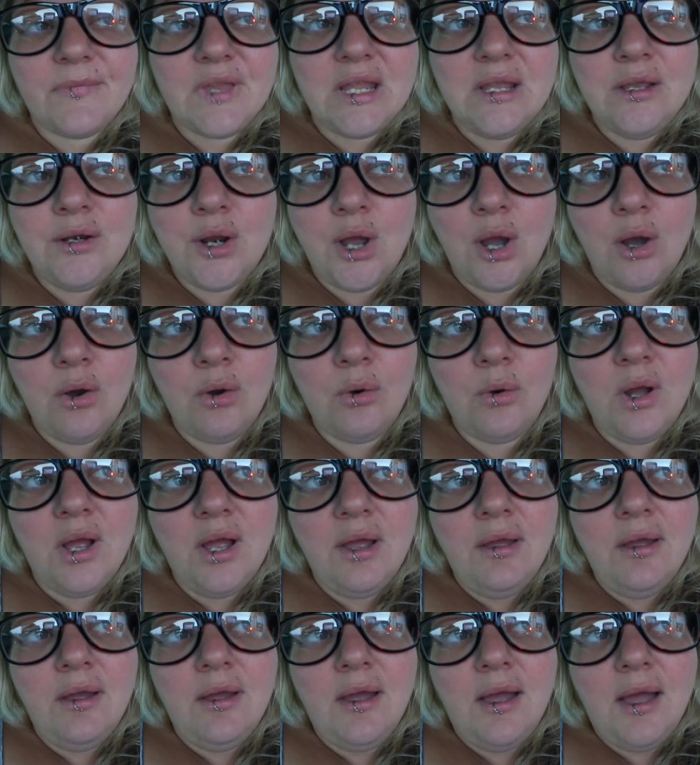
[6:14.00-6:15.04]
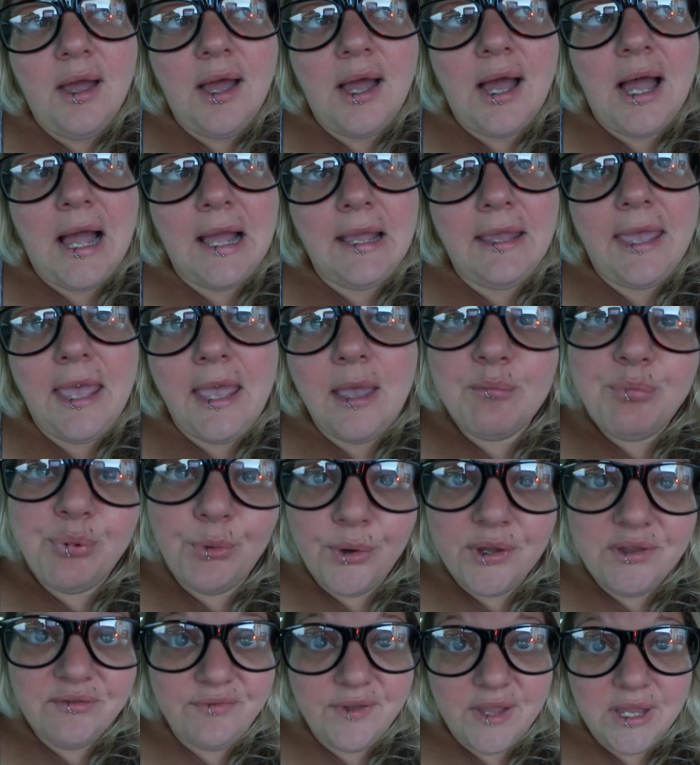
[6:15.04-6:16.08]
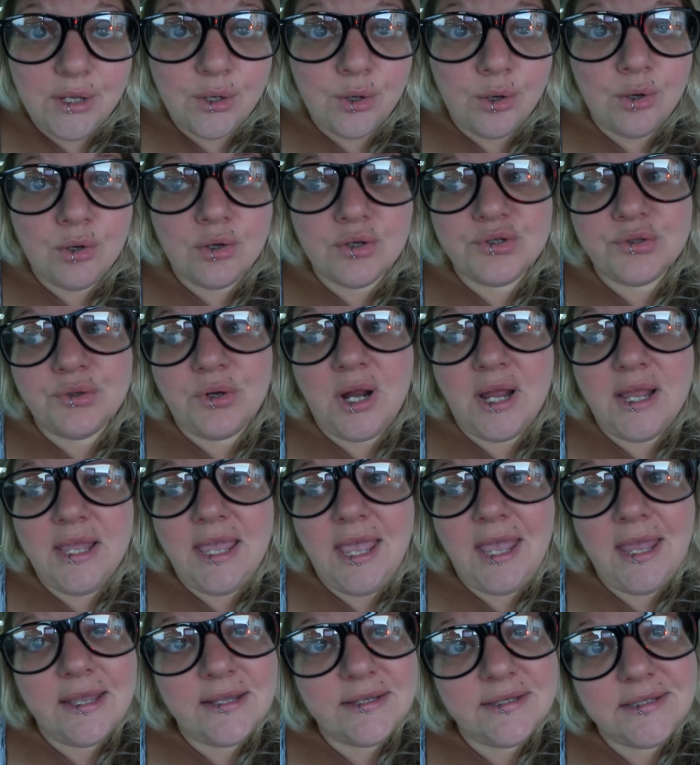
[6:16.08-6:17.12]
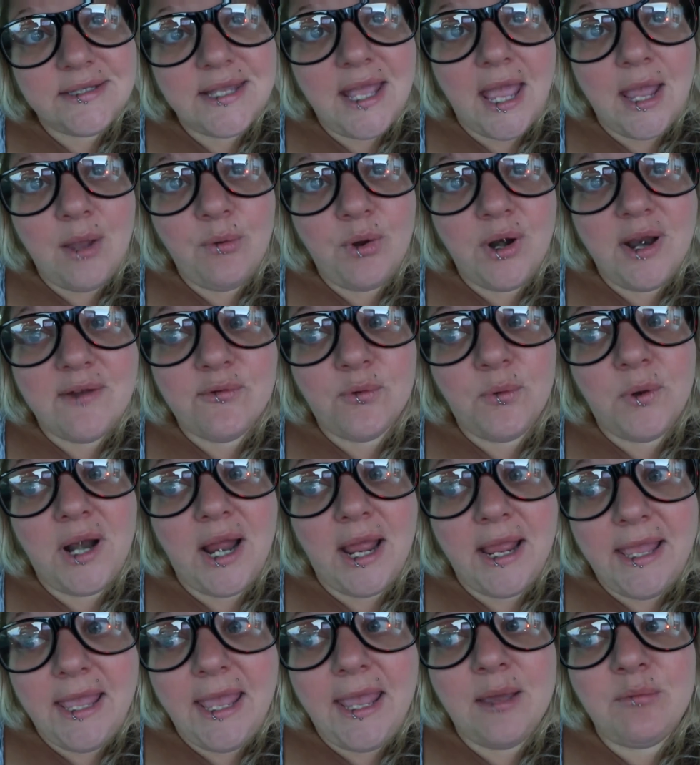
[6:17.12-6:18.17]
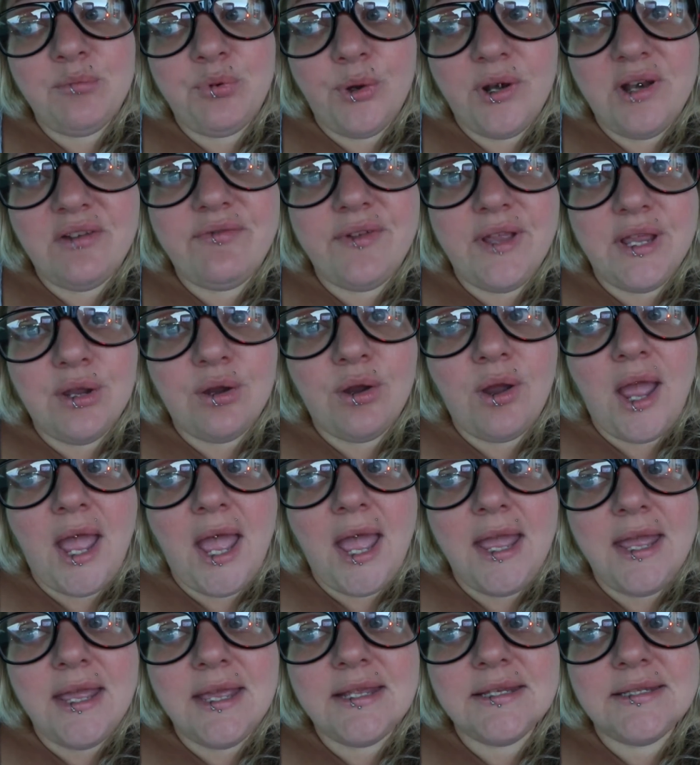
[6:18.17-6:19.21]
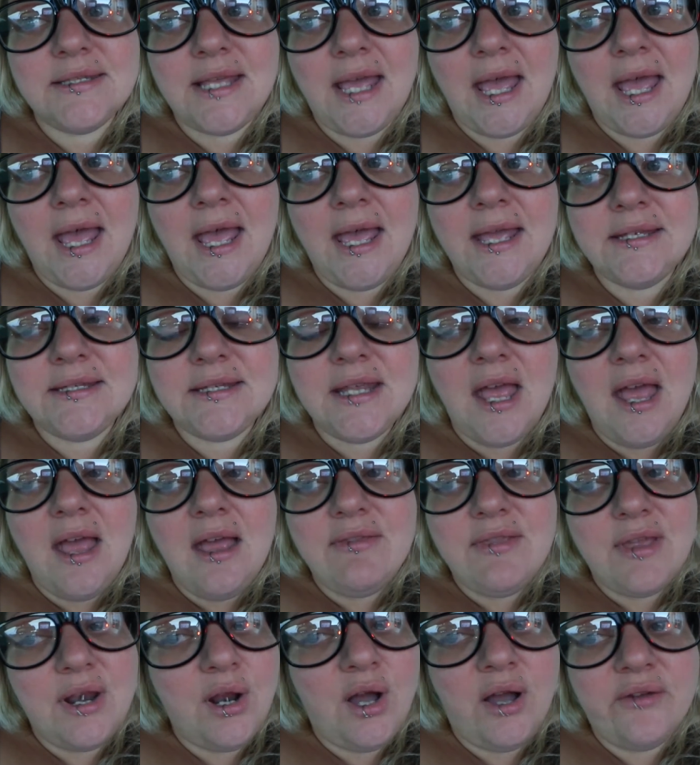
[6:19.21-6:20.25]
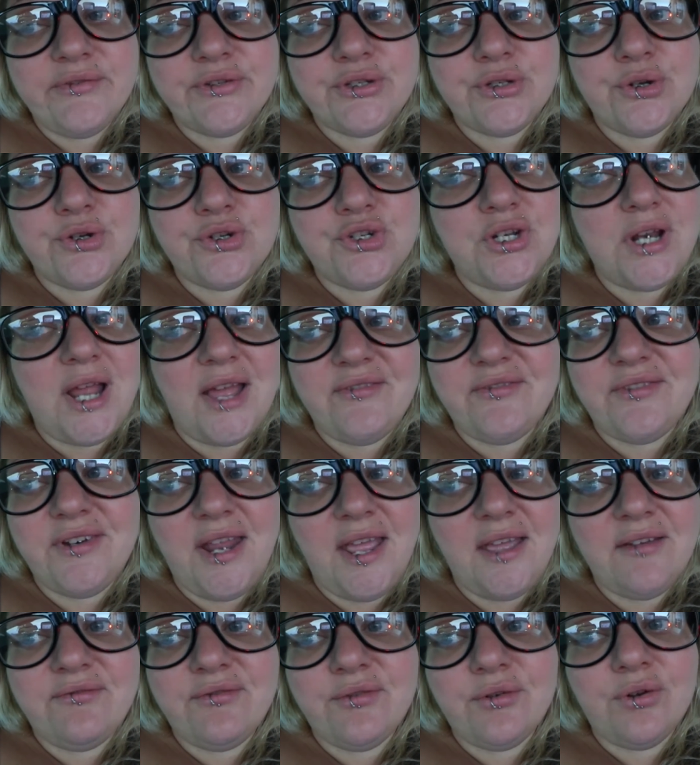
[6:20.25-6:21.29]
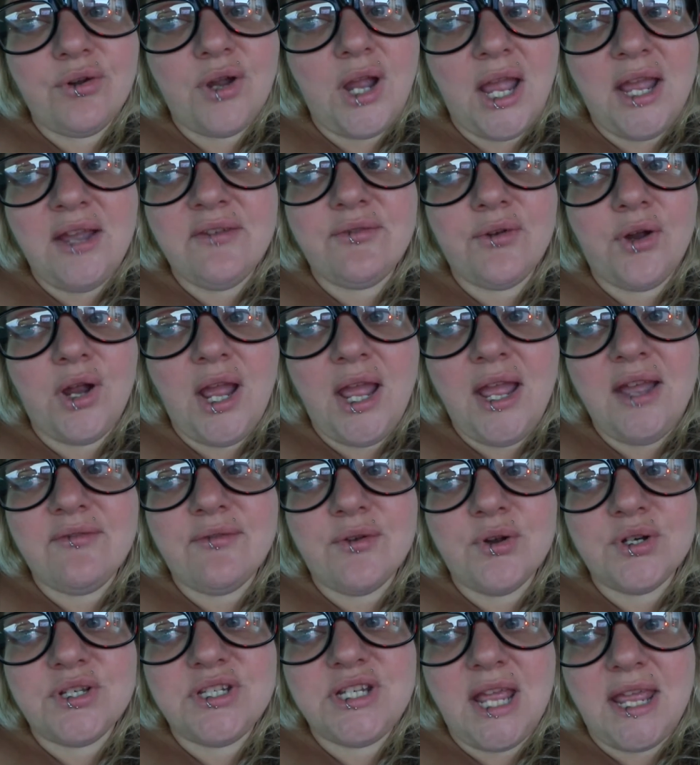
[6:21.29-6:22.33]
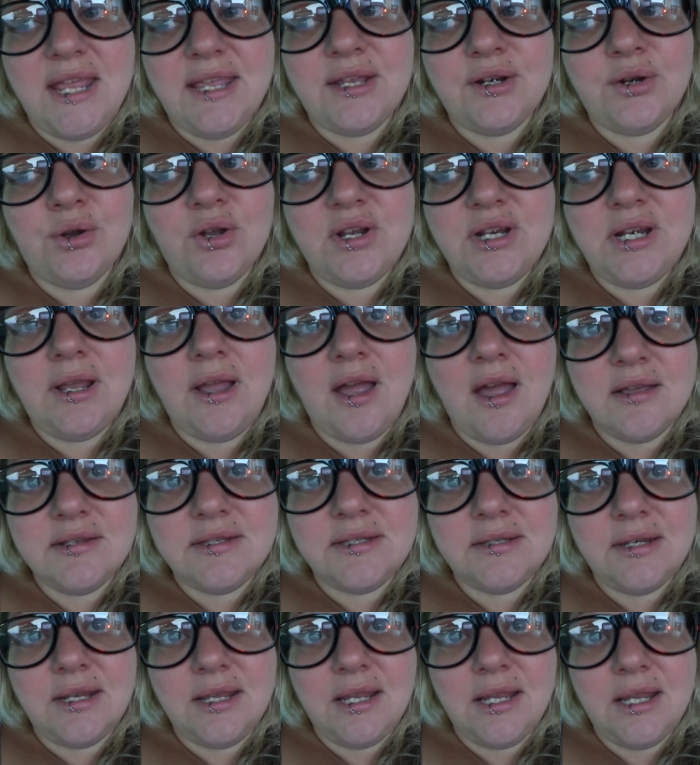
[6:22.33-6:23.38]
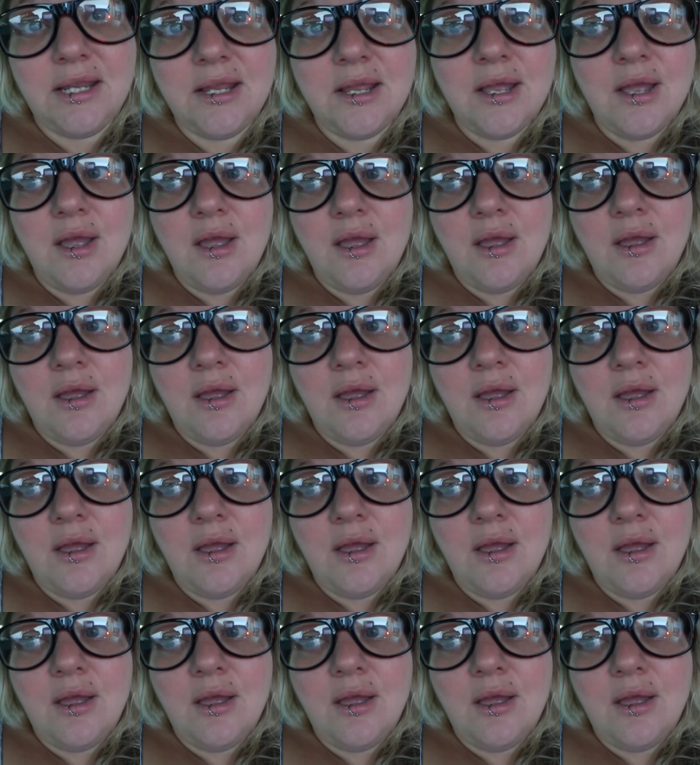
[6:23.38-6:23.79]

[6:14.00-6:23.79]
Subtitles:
you know, I can't point fingers or I can't say whatever. What I can point a finger at is that officer should have never, ever, ever taken her into custody.